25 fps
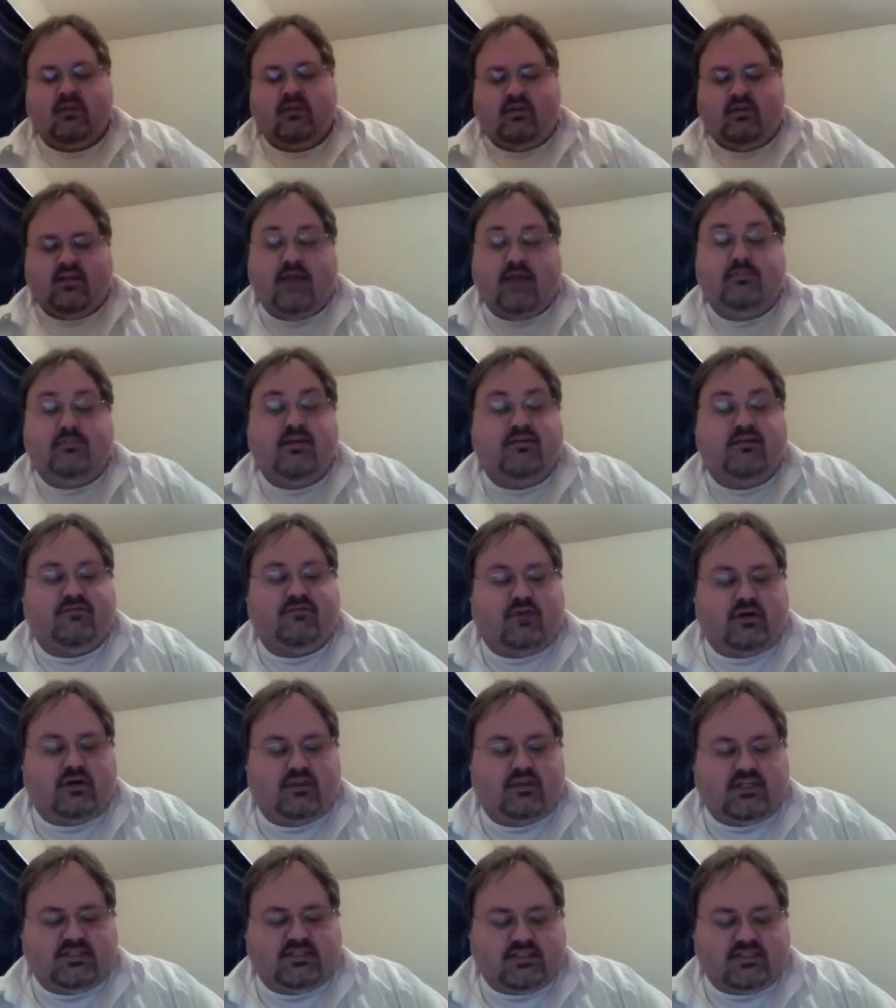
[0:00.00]
I paid far
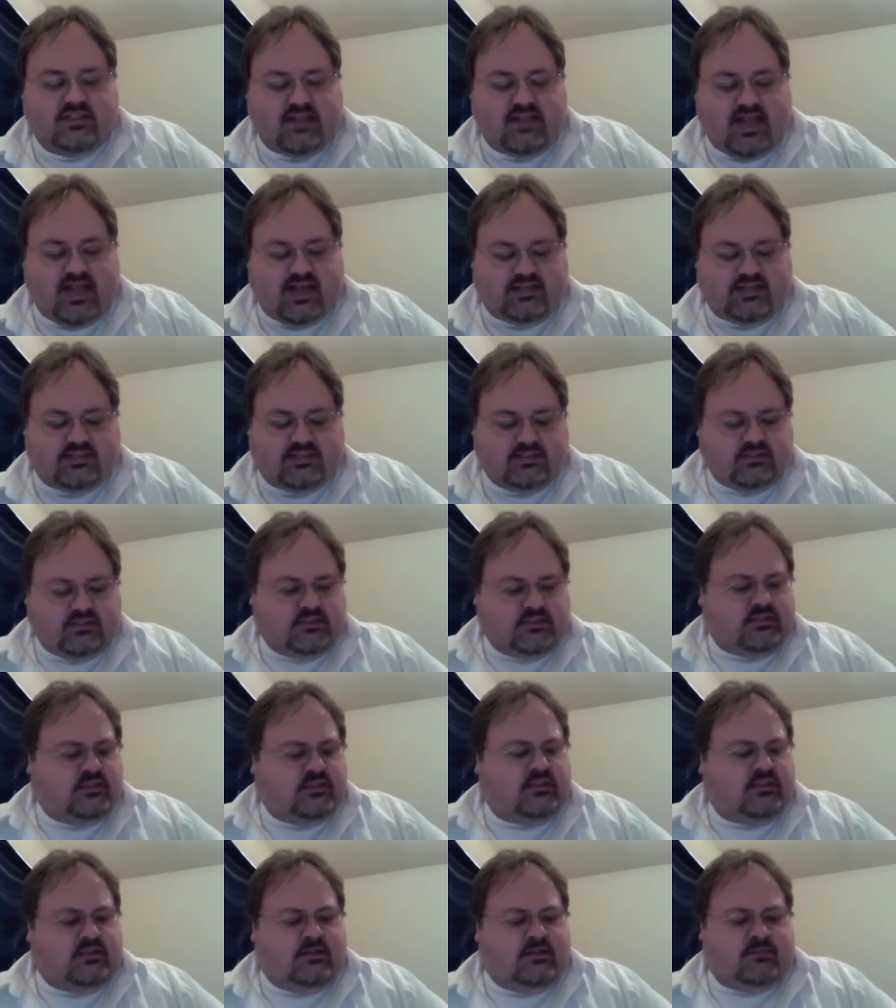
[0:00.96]
less than that.
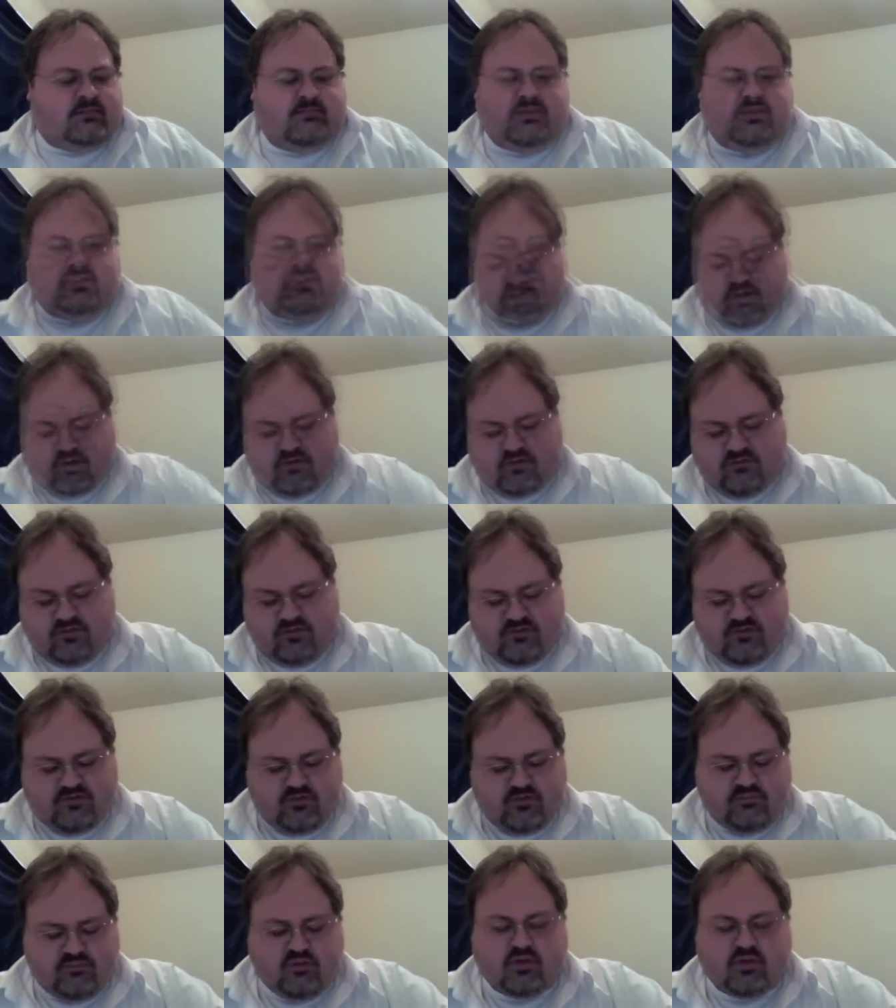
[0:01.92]
But uh, if
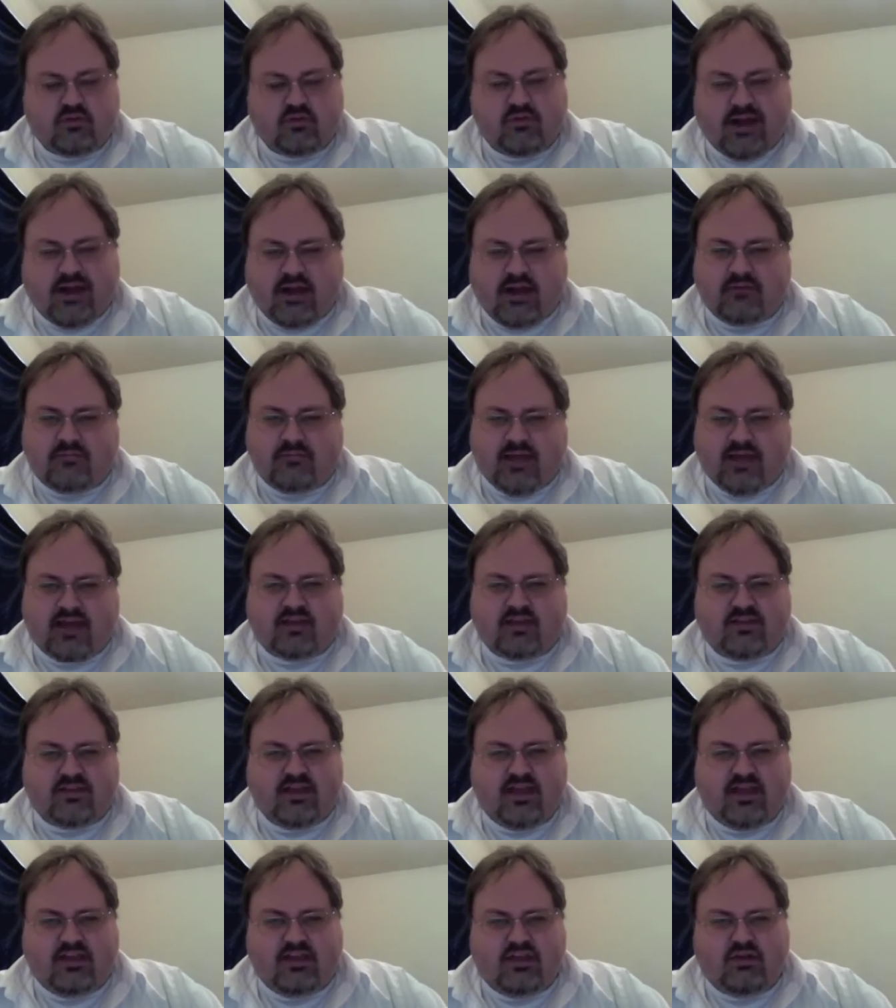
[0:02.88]
you were around back
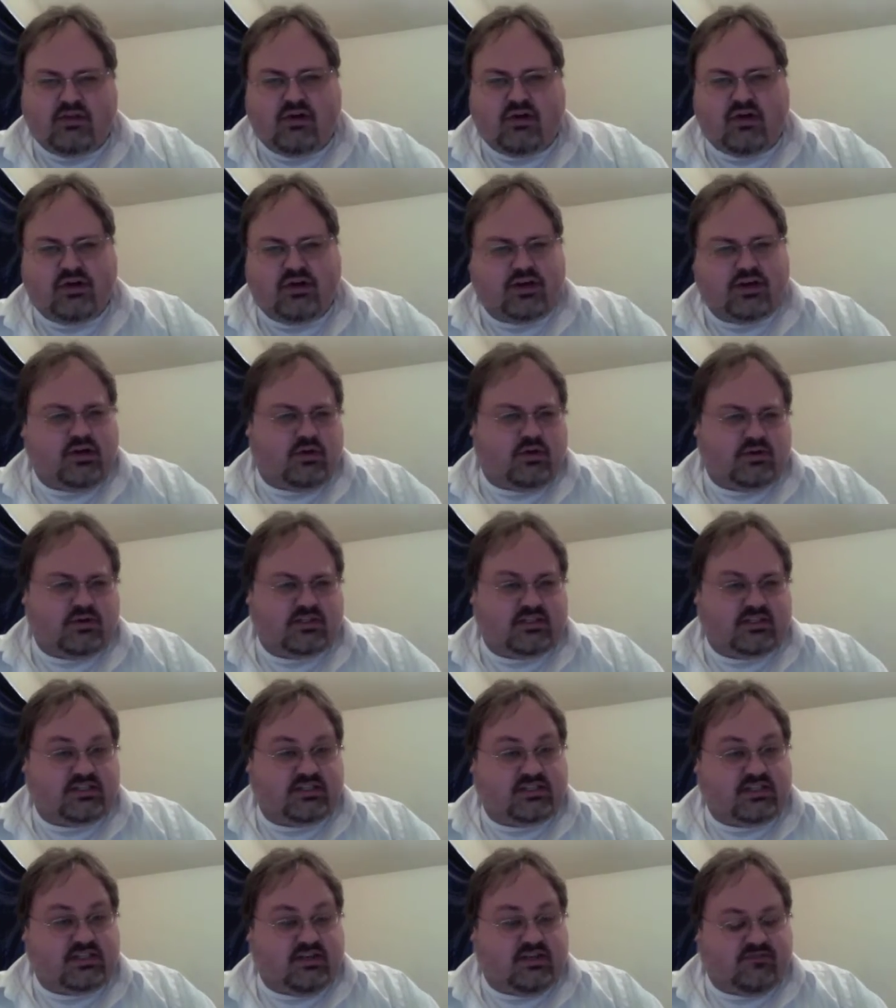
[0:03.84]
then, you already know what this
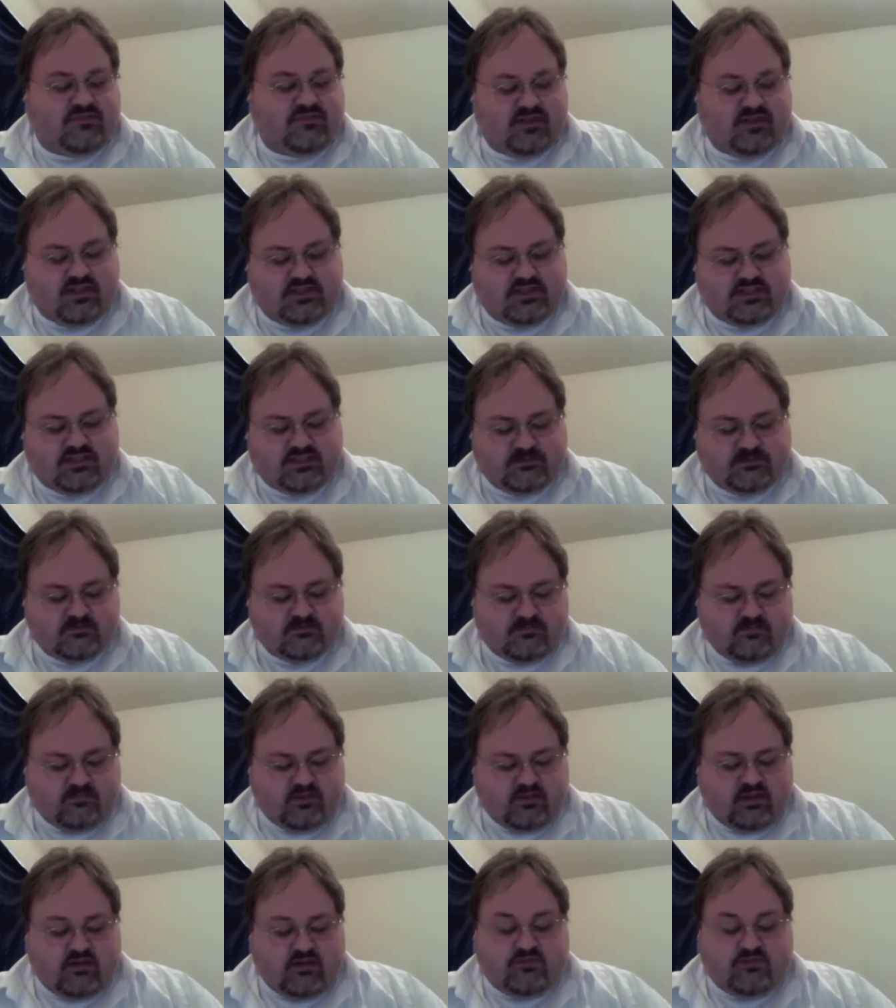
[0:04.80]
stuff is.
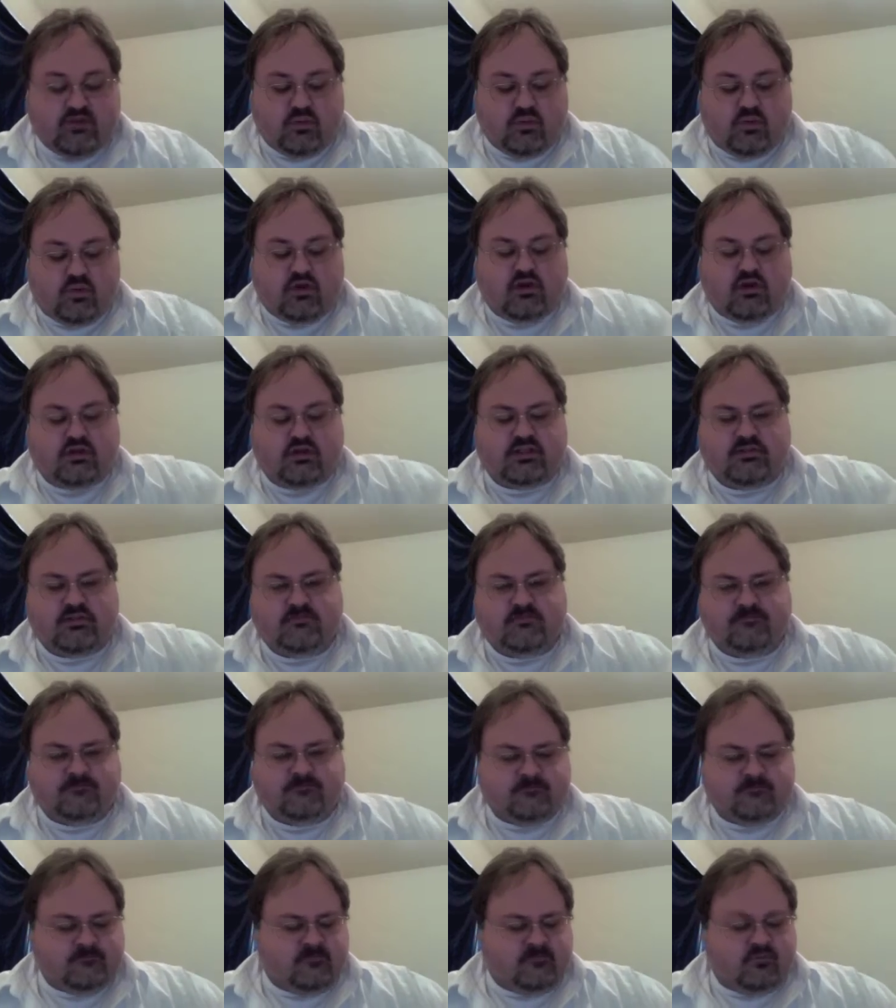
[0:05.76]
If you weren't,
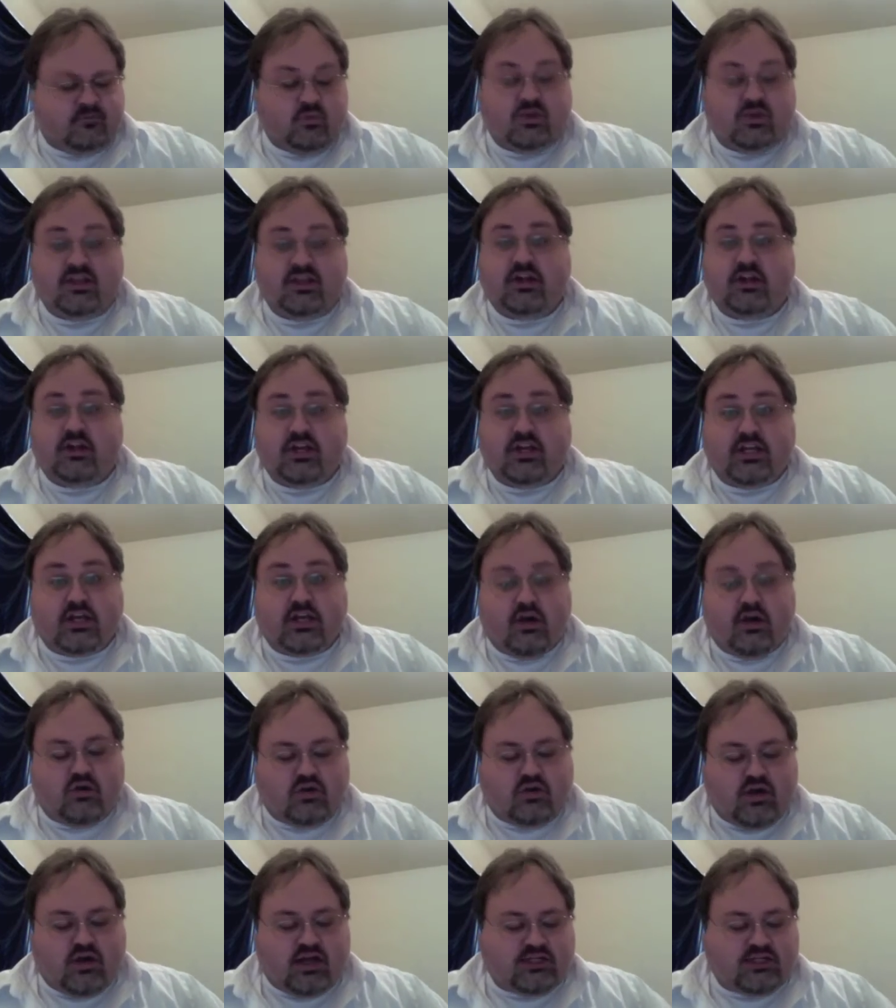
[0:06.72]
well, here you go,
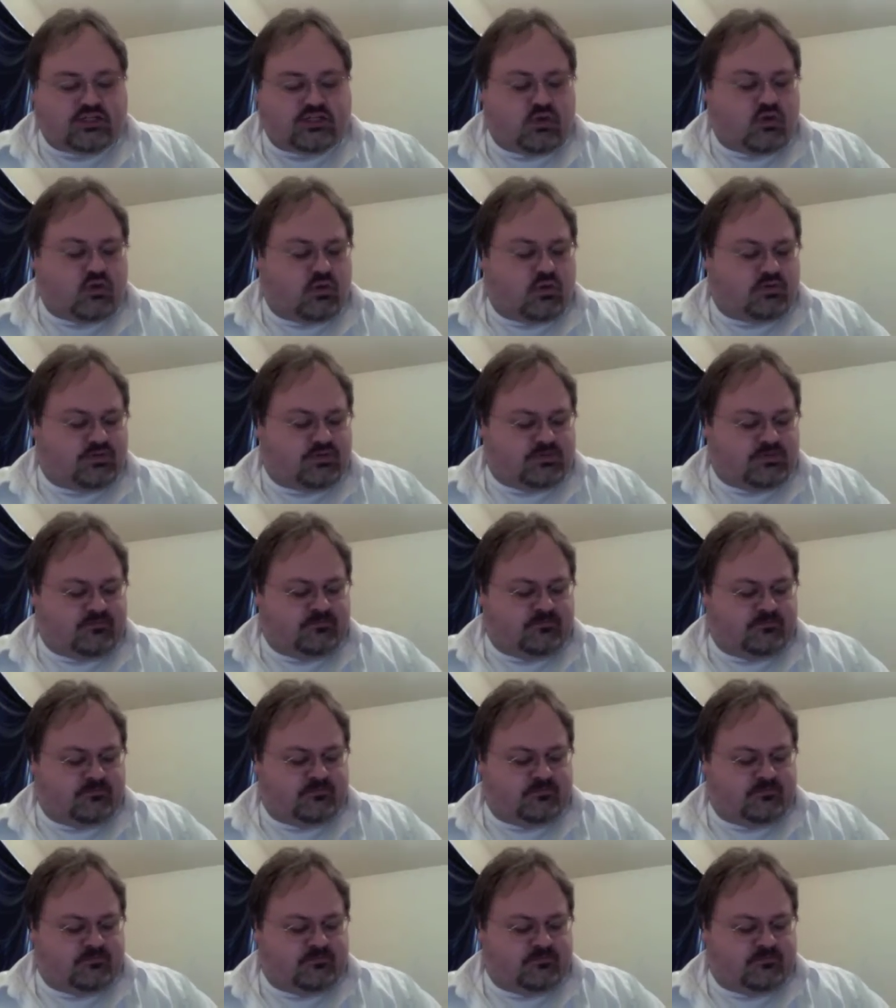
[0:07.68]
crash course.